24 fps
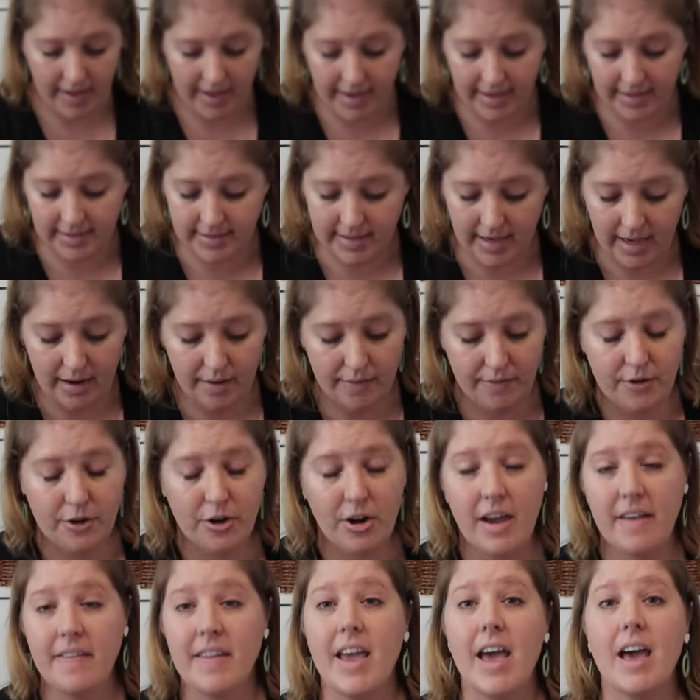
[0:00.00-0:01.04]
like I said, if
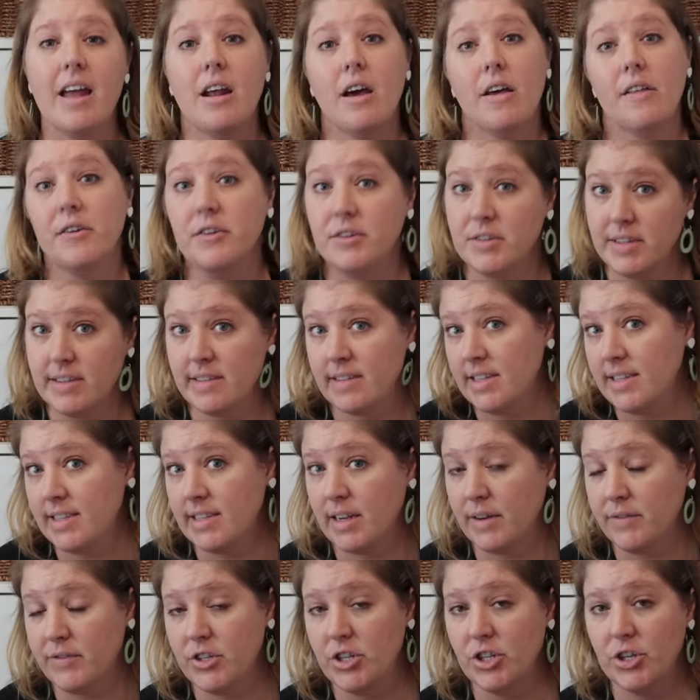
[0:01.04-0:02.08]
you're, and they had other Disney
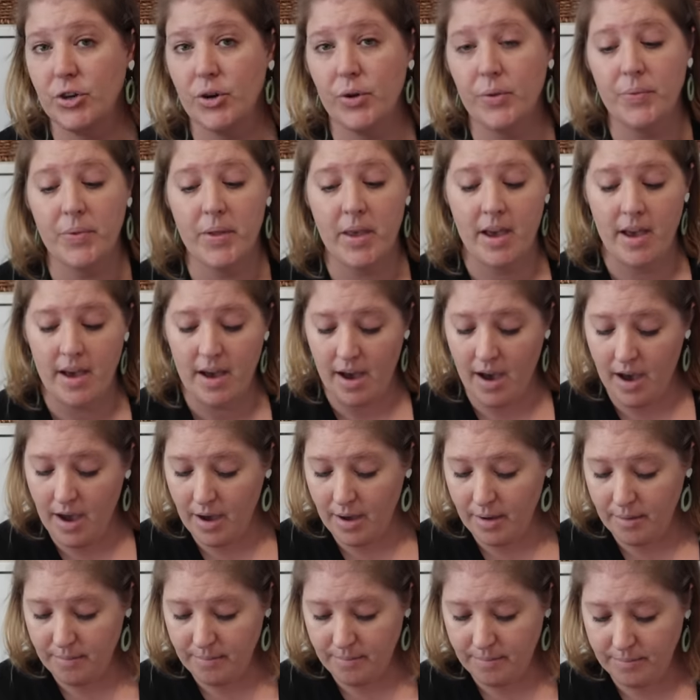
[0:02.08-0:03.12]
stuff too,
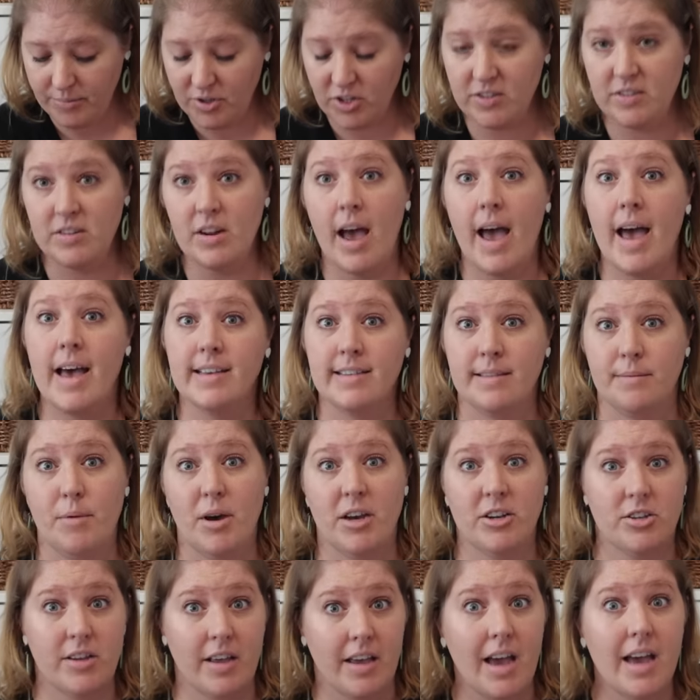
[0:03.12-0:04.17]
um, just not as
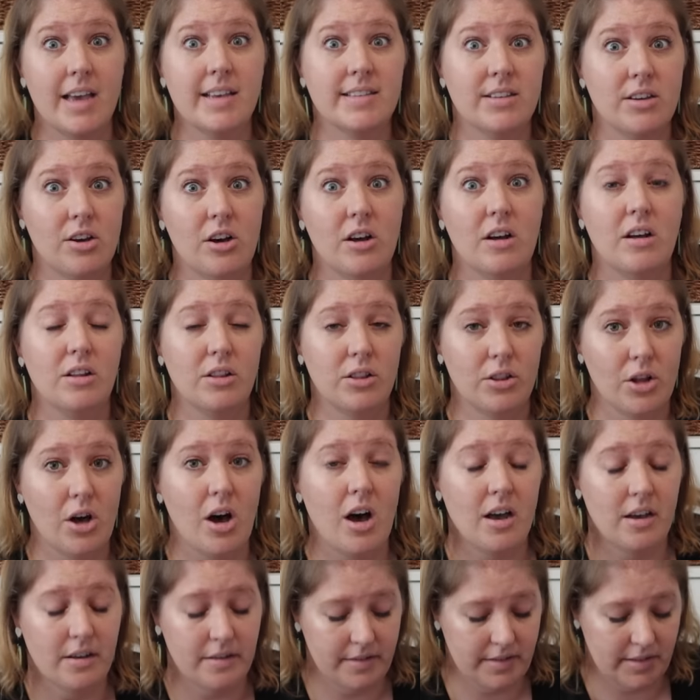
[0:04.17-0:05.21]
much. Like I saw a
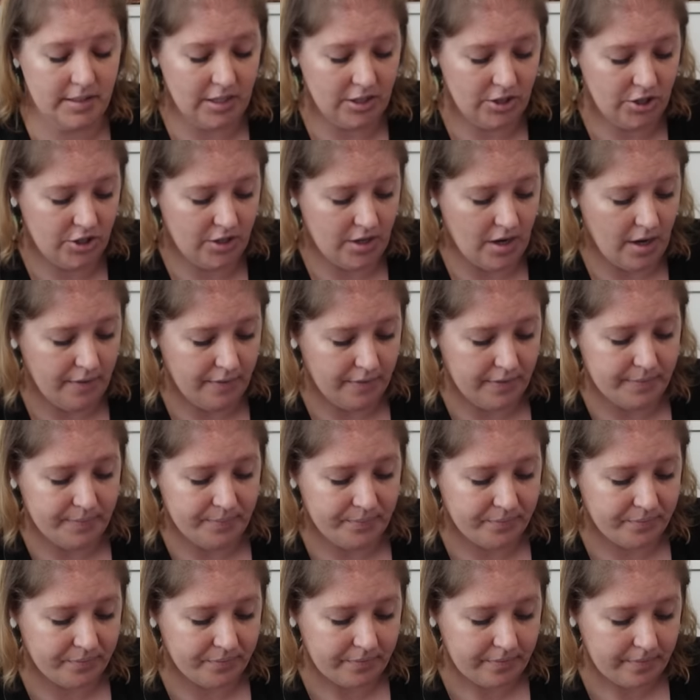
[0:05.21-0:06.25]
lot of Stitch stuff.
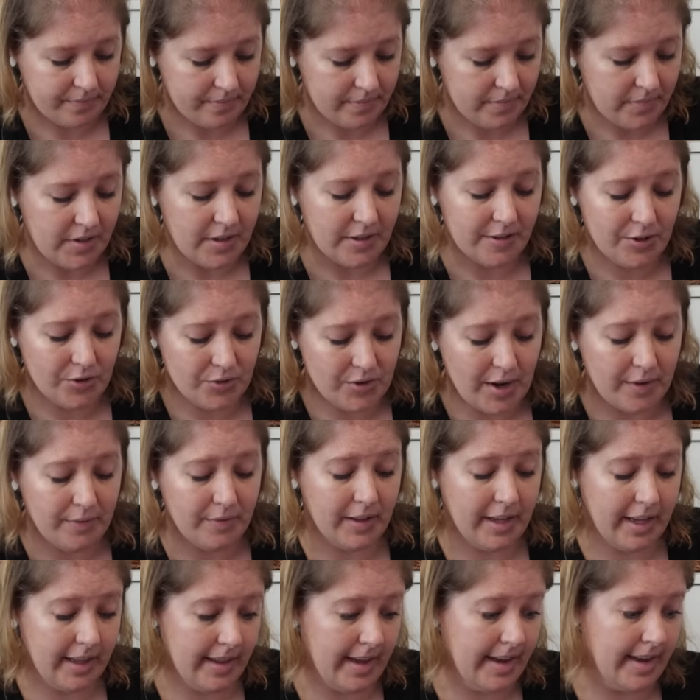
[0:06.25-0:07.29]
So
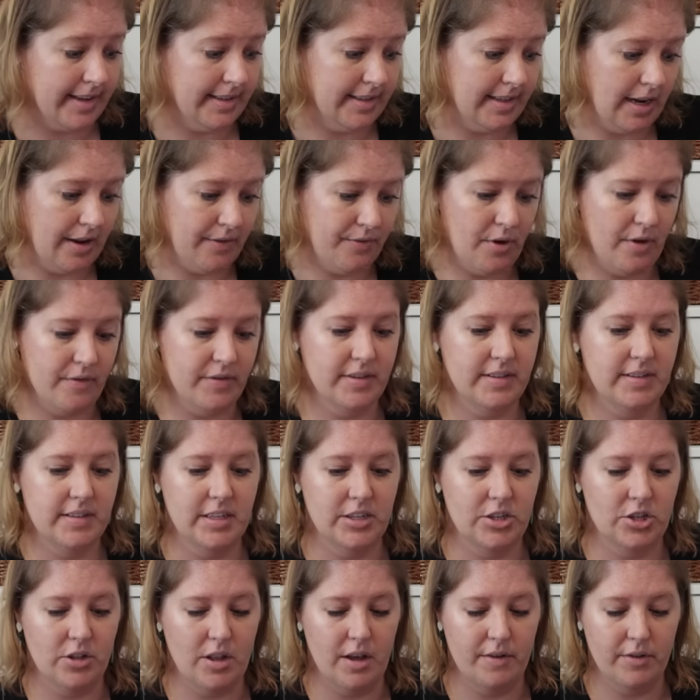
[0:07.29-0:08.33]
definitely, like I said, if you have a
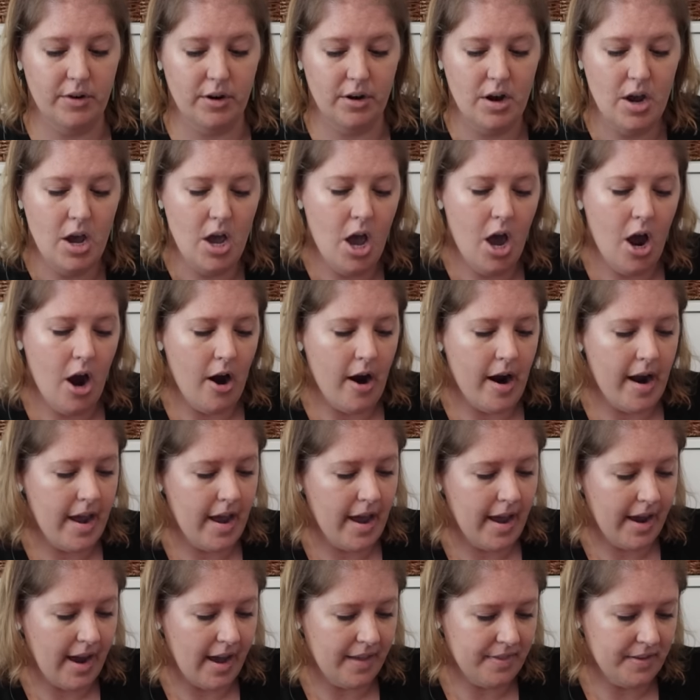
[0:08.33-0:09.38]
Stitch lover. All right,
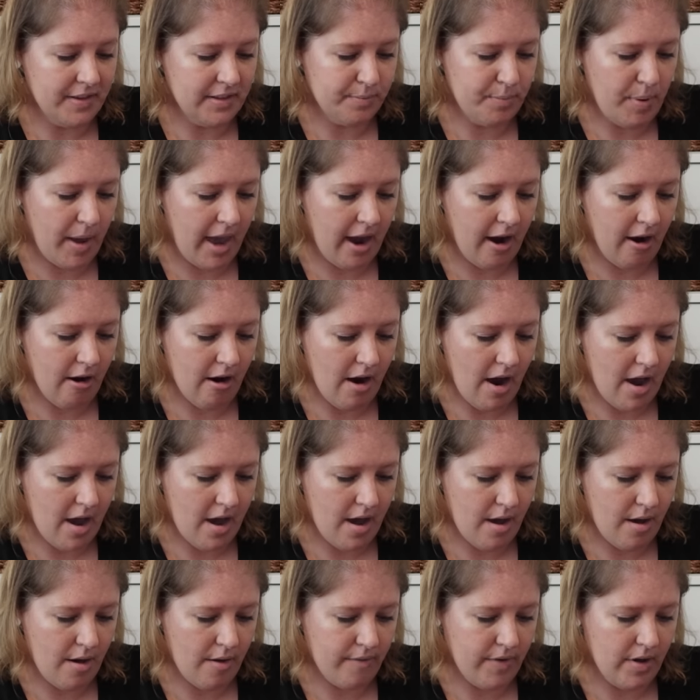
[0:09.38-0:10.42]
I got this pair
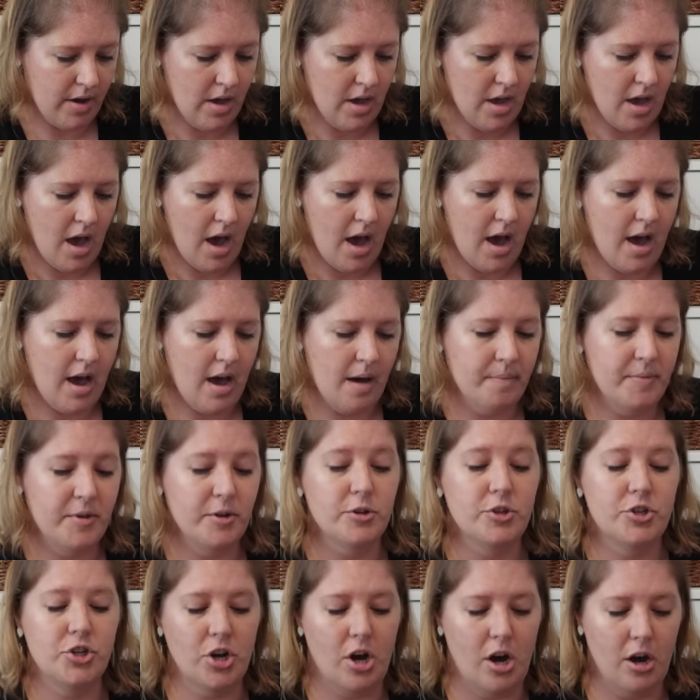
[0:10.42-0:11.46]
of, um,
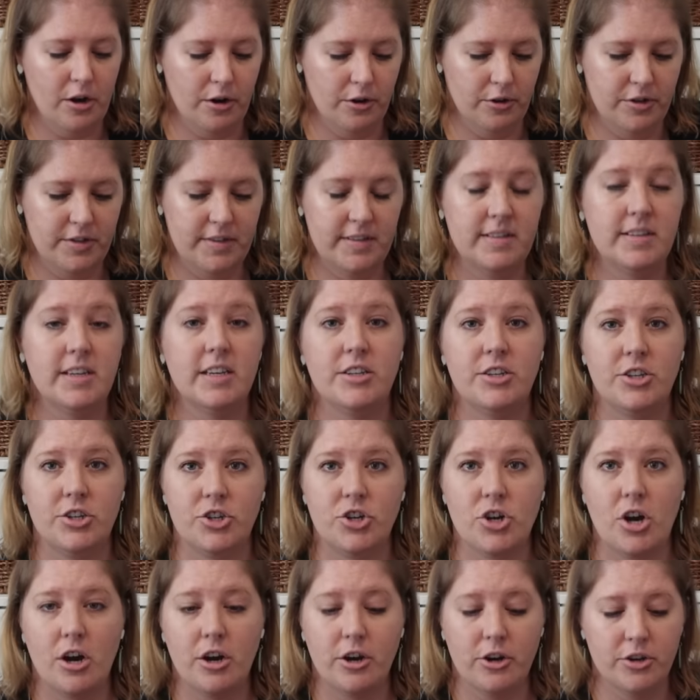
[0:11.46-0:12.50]
they're joggers, Stitch
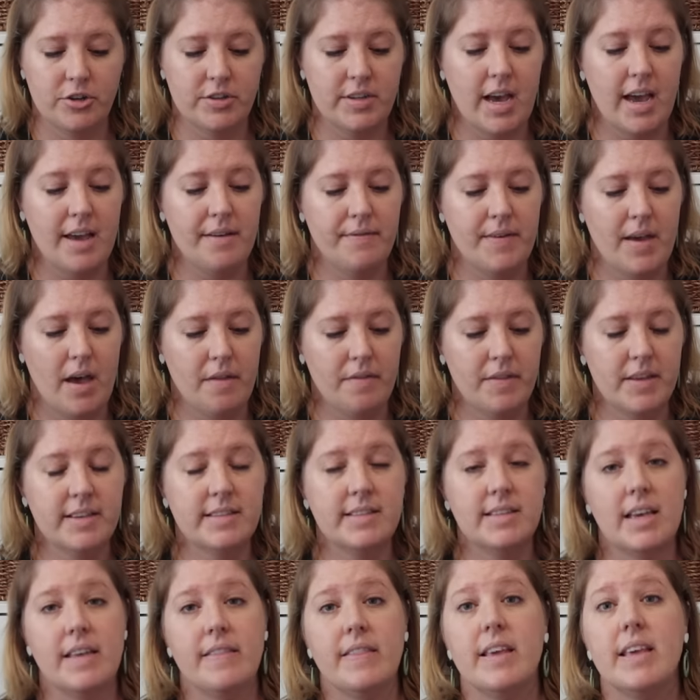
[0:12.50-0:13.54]
joggers. I found
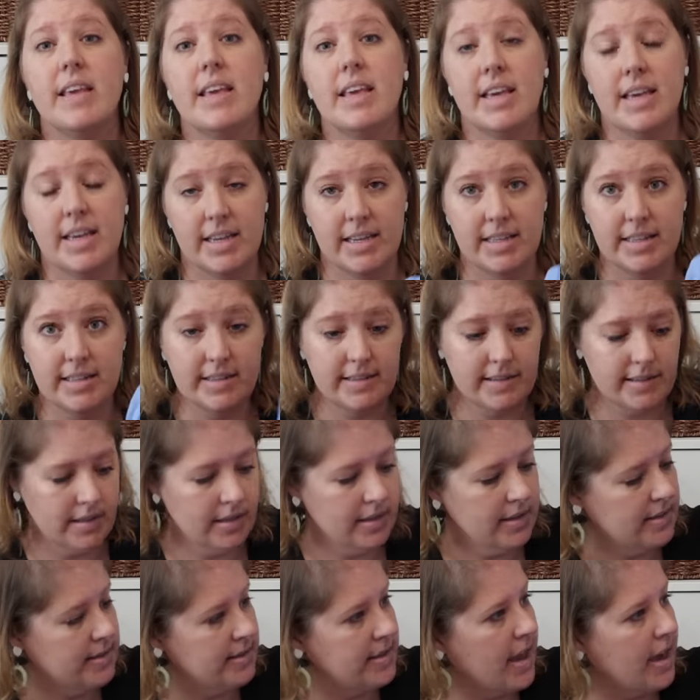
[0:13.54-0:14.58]
this in the kids
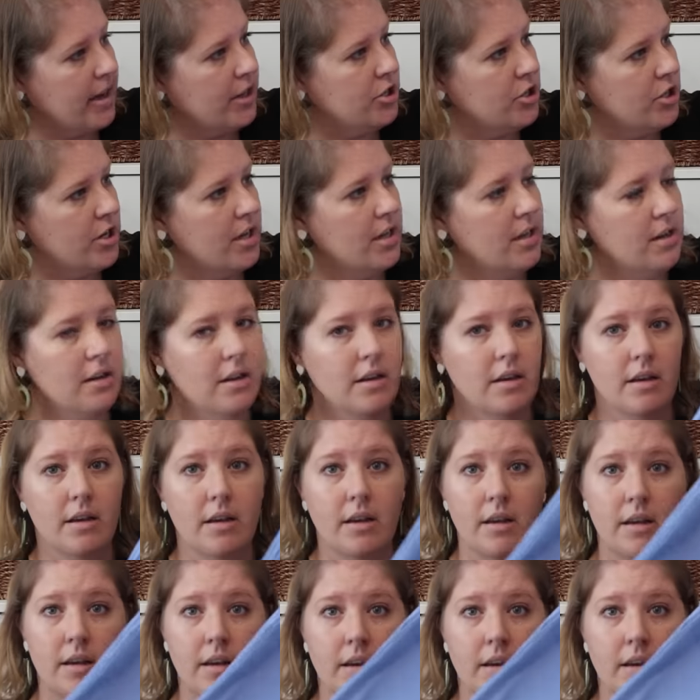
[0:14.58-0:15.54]
section